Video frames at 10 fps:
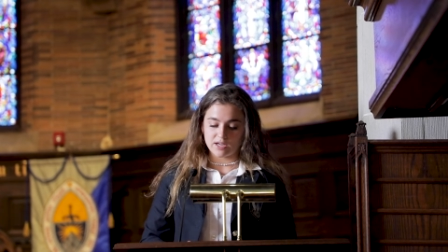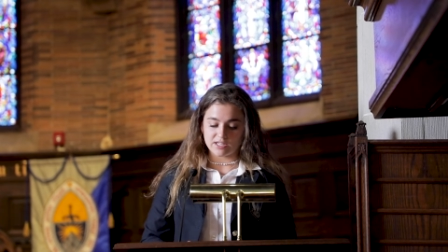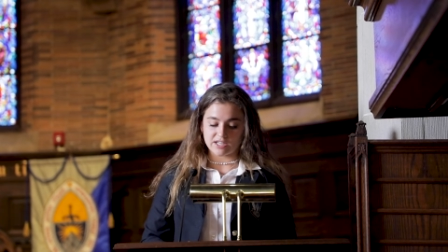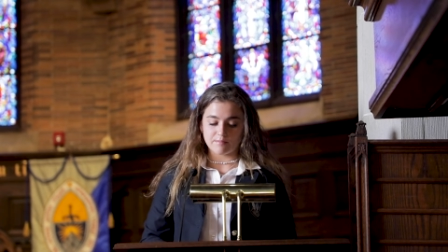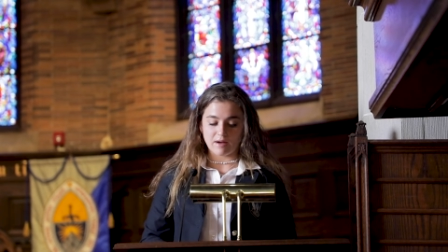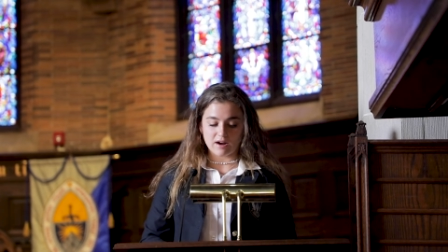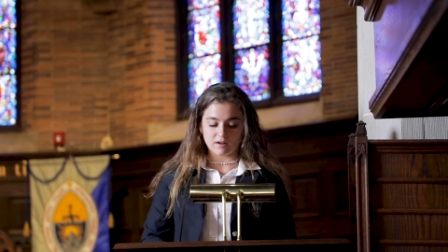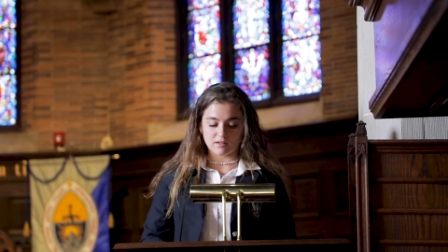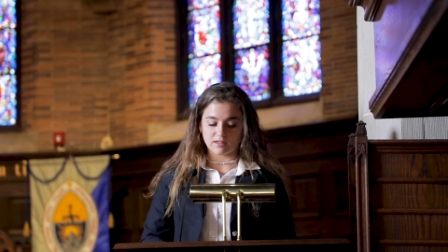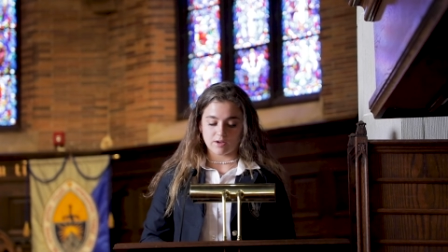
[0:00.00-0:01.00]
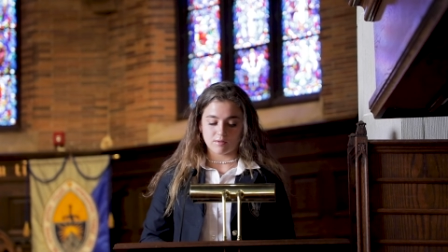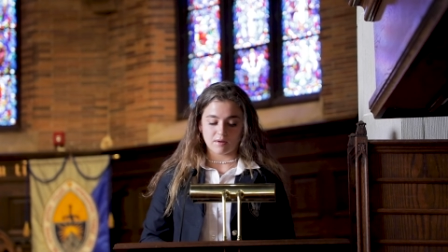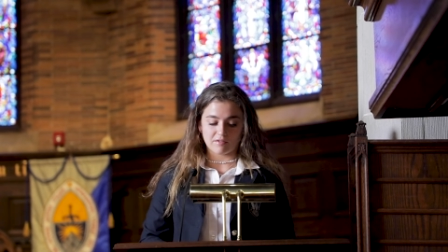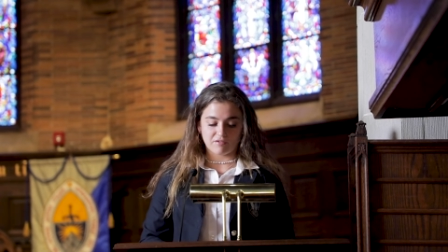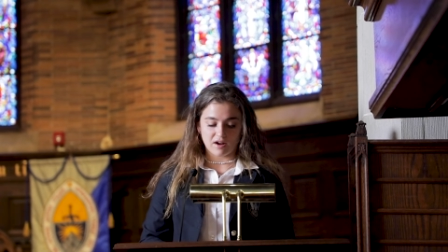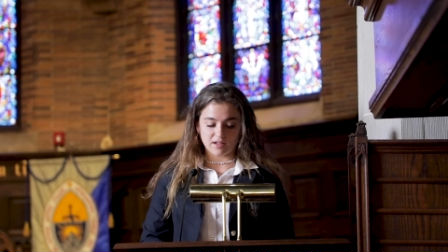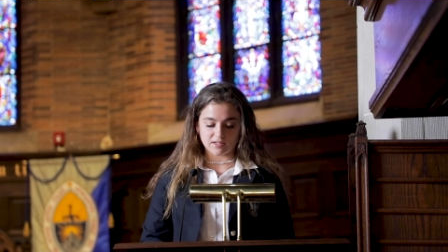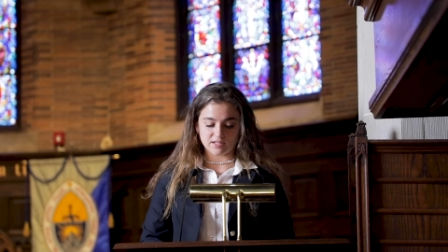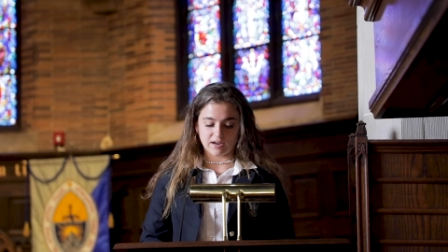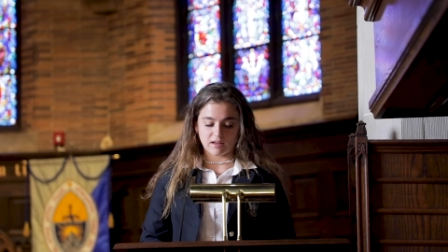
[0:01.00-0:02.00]
It didn't matter that they were my
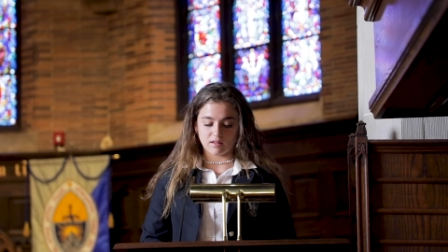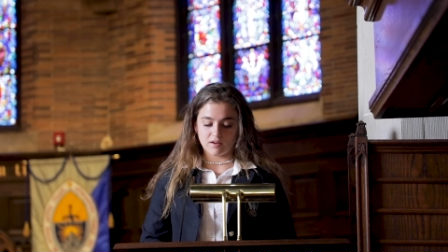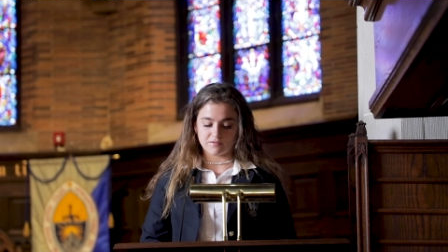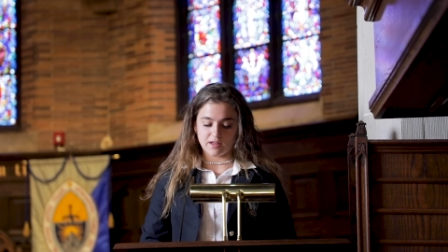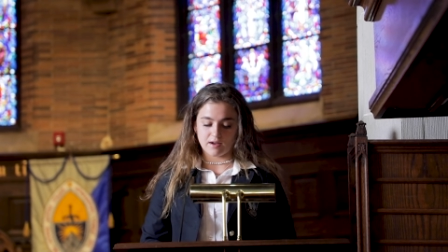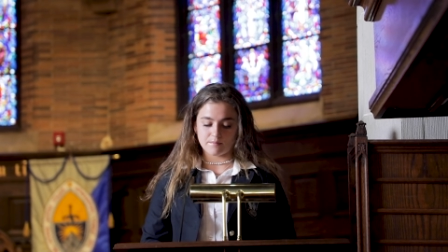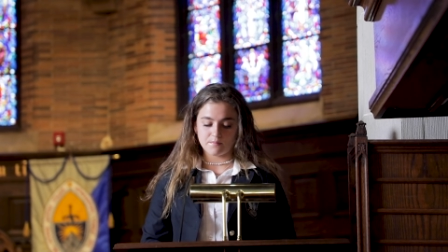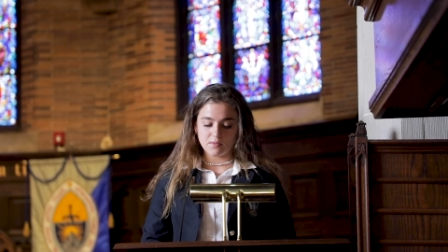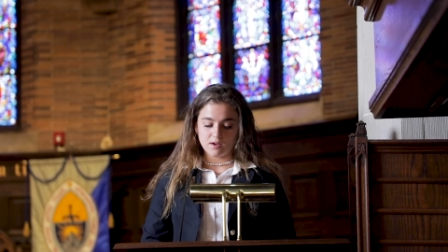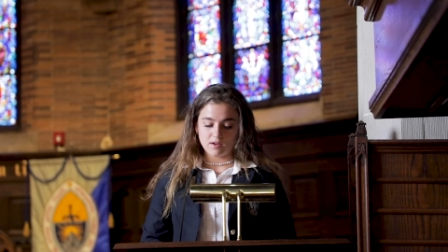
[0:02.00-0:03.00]
friends and I loved them.